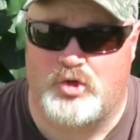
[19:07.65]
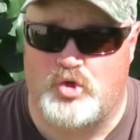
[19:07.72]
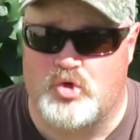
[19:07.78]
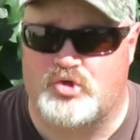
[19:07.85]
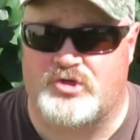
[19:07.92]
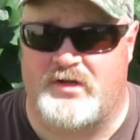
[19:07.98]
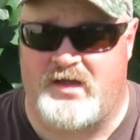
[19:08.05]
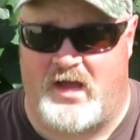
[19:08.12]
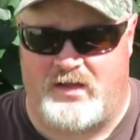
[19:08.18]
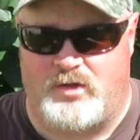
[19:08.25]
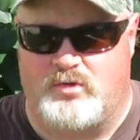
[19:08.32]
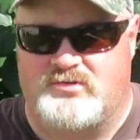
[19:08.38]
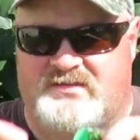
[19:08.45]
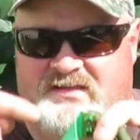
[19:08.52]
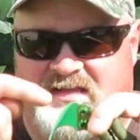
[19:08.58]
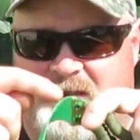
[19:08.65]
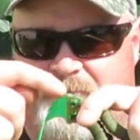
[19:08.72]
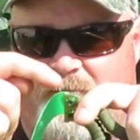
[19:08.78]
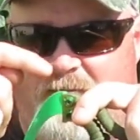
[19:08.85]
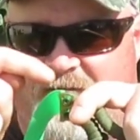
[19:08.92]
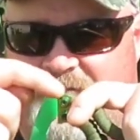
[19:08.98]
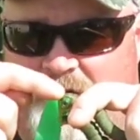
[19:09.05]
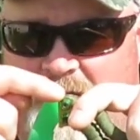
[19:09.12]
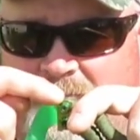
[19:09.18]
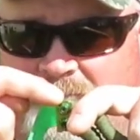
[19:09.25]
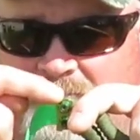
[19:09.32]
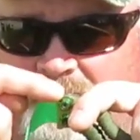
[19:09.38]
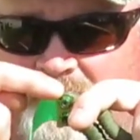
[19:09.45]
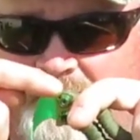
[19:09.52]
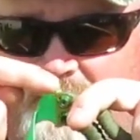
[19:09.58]
Usually I use the tip of my frame,
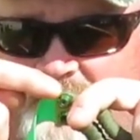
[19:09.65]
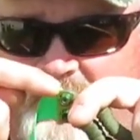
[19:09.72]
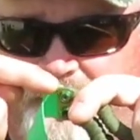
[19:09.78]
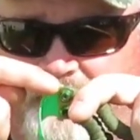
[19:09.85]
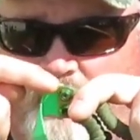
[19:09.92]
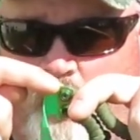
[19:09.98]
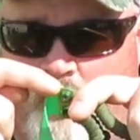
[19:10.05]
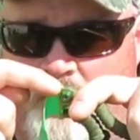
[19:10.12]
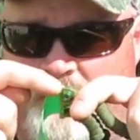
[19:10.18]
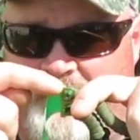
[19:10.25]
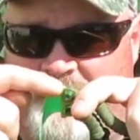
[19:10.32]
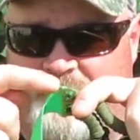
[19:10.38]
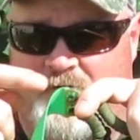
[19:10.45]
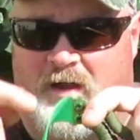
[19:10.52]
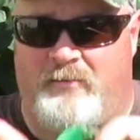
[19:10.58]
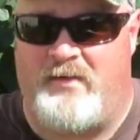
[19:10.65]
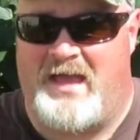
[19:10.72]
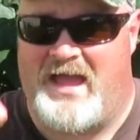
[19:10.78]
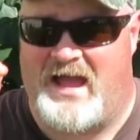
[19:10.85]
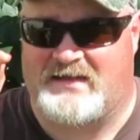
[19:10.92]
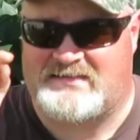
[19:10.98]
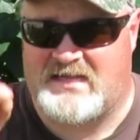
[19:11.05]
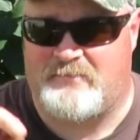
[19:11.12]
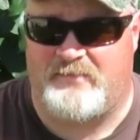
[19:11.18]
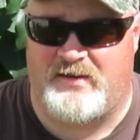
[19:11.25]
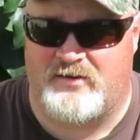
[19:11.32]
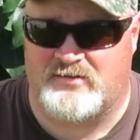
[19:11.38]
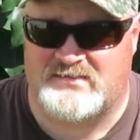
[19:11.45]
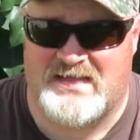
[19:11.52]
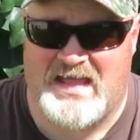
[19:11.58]
tip corner of my frame at 10
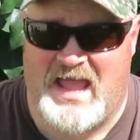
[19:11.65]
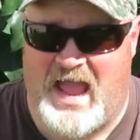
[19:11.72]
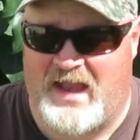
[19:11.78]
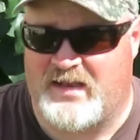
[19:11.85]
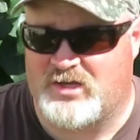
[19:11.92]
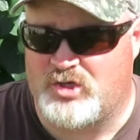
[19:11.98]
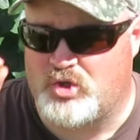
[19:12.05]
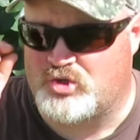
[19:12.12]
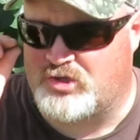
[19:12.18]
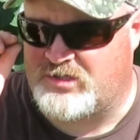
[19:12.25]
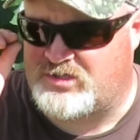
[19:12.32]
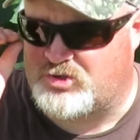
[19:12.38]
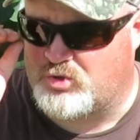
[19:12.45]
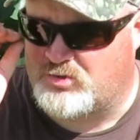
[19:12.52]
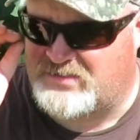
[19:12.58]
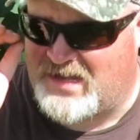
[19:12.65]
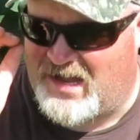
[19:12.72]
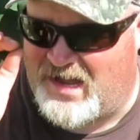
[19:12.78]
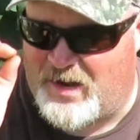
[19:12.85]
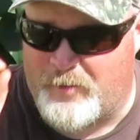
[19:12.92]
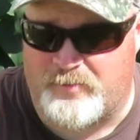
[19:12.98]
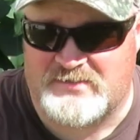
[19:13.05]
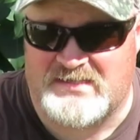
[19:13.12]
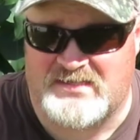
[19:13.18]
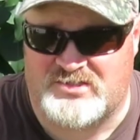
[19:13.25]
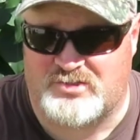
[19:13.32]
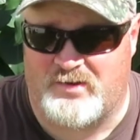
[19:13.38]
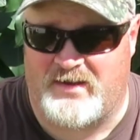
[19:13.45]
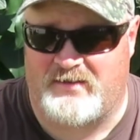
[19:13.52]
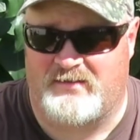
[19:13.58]
meters, and it usually shoots 100%
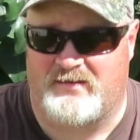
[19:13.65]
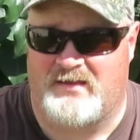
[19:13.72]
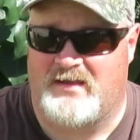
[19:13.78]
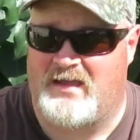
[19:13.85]
straight.